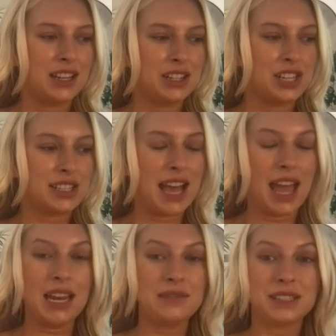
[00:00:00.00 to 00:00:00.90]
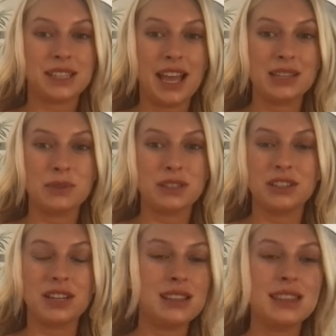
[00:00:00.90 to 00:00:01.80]
just kind of says what
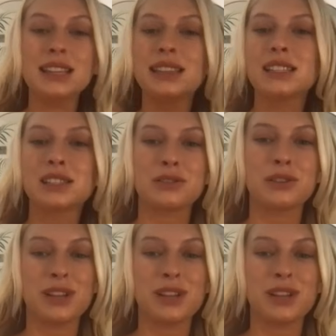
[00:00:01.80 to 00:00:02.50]
doesn't think things through.